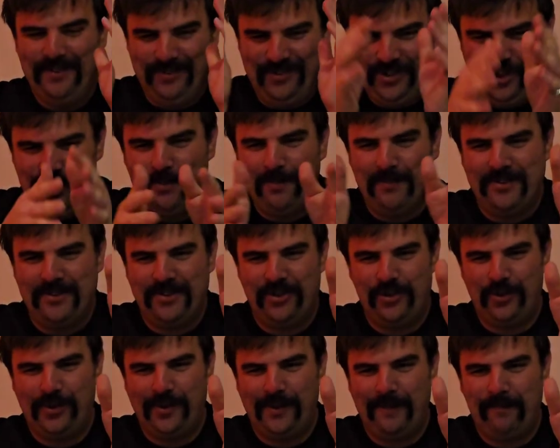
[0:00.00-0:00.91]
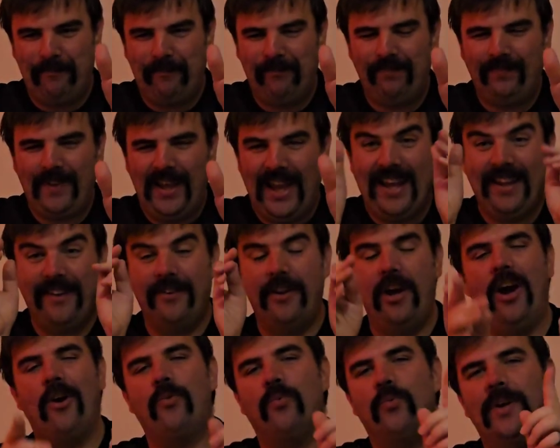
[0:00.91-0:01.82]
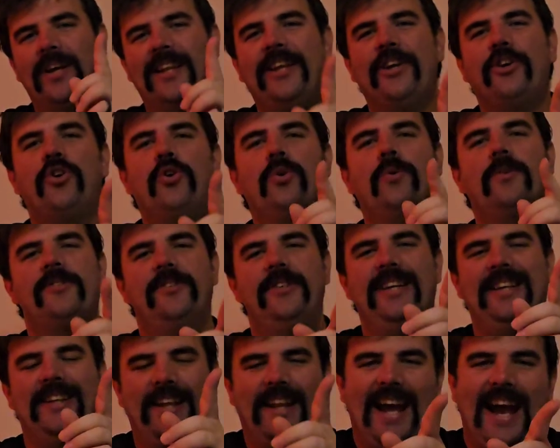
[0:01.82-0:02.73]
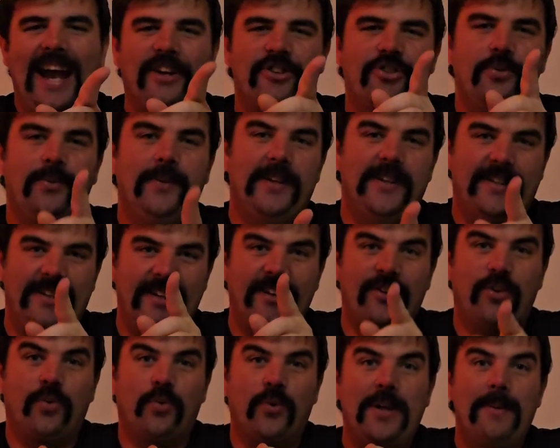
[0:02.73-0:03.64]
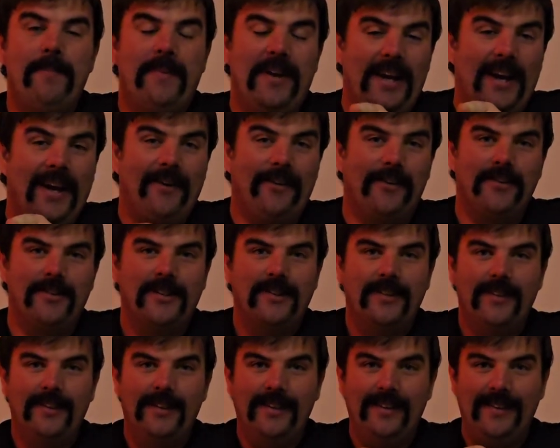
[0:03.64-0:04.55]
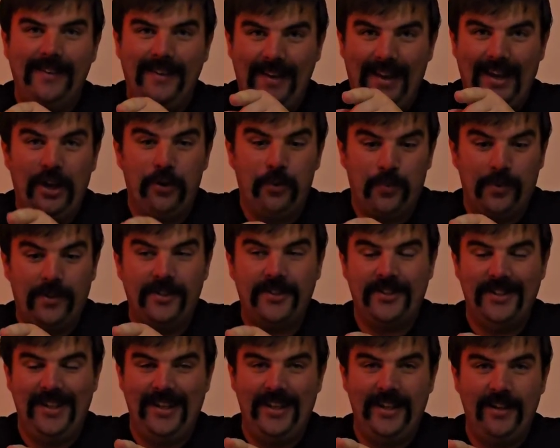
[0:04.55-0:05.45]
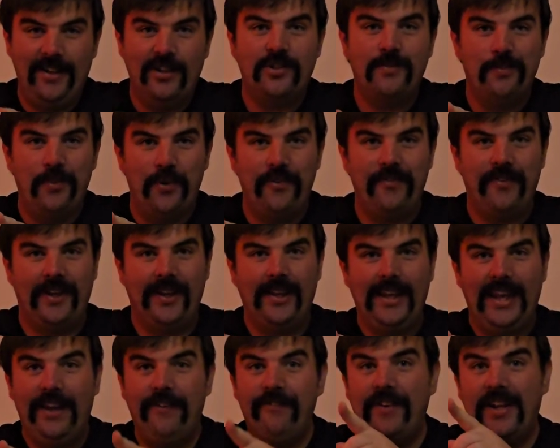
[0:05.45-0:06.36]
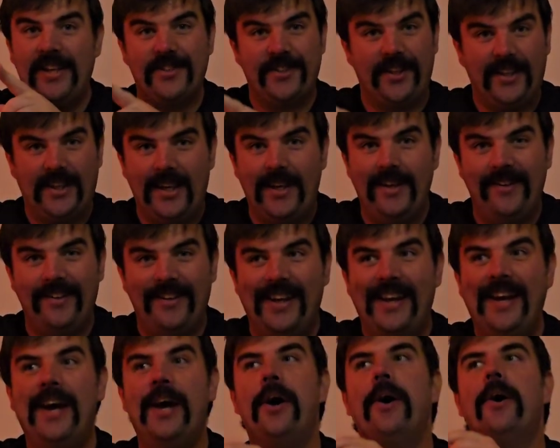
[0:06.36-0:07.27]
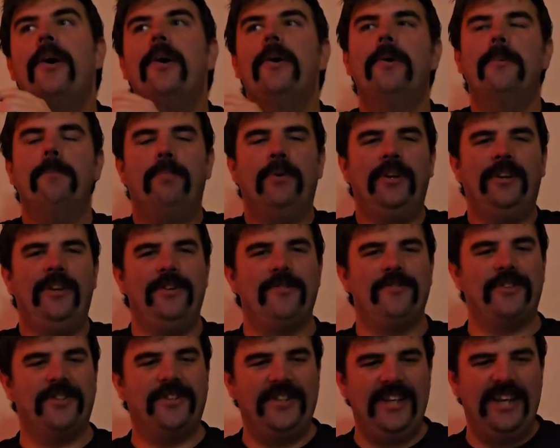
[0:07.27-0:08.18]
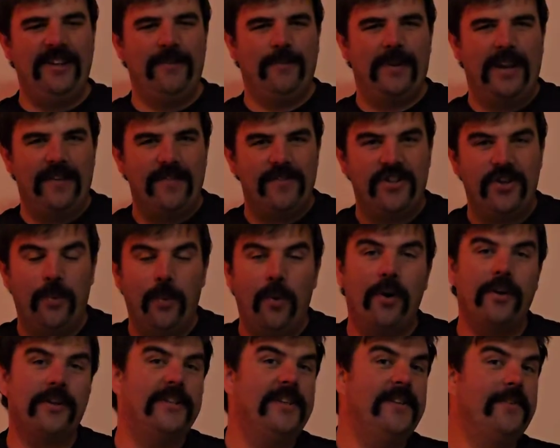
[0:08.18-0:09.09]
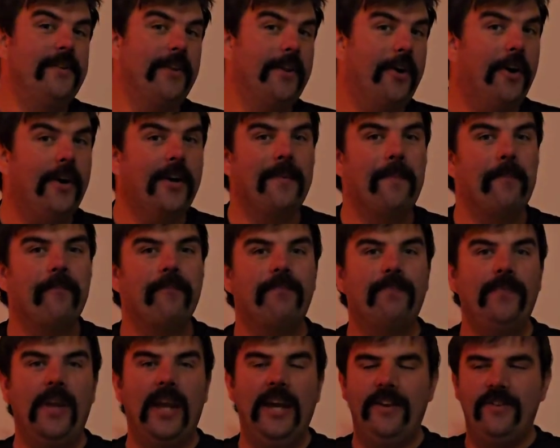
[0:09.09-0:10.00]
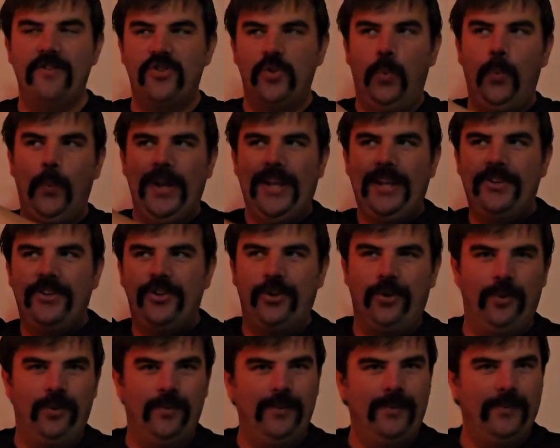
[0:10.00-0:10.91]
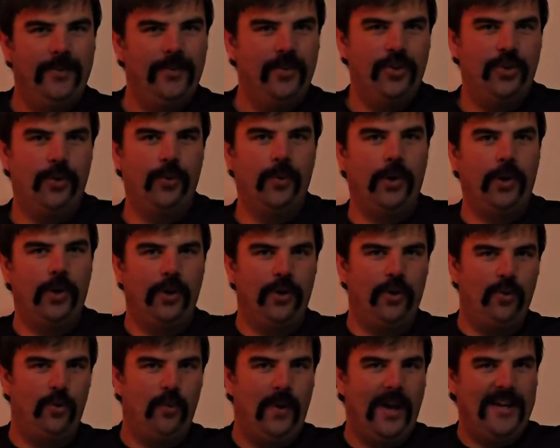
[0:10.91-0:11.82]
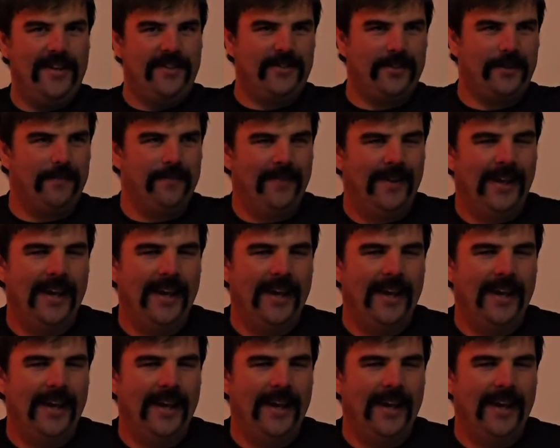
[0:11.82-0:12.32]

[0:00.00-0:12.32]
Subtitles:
she opens the door, and a really cool scene that actually did creep me out, I will say, in this movie, even as a kid. But there's a scene whenever she walks into the hut, and there's a window to her right.